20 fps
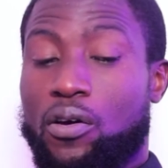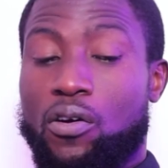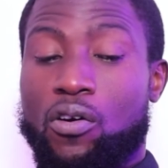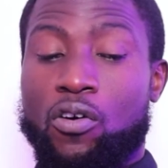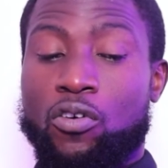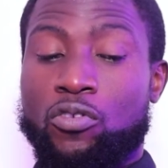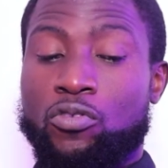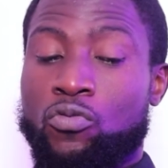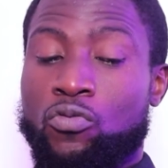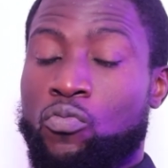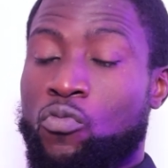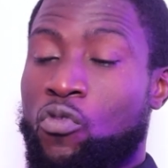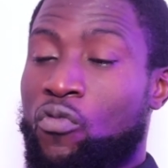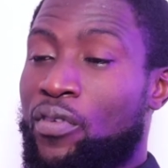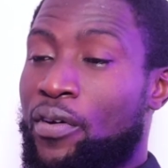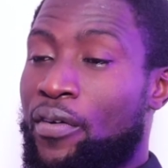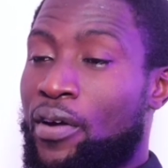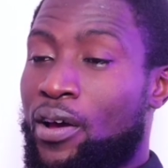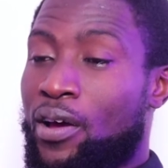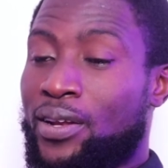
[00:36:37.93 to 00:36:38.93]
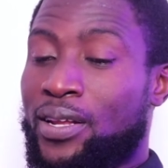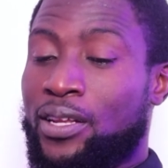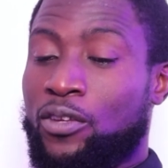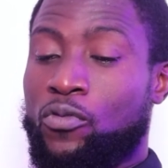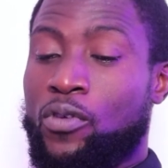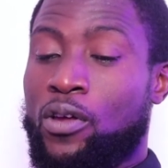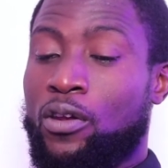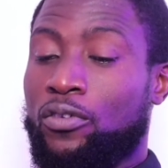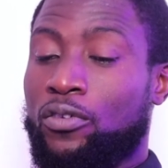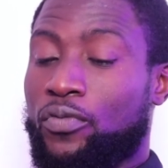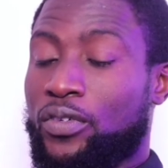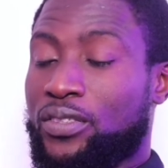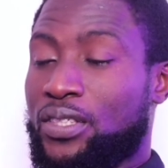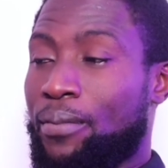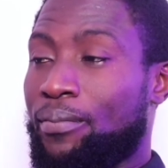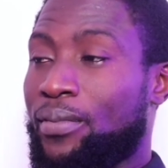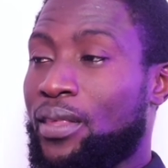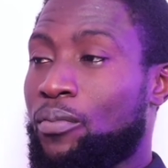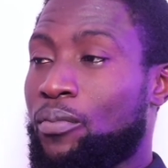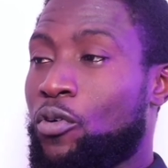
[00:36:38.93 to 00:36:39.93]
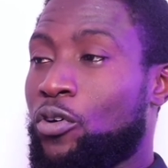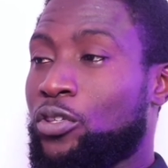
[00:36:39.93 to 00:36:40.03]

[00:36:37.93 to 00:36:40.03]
or you move around and go and look for something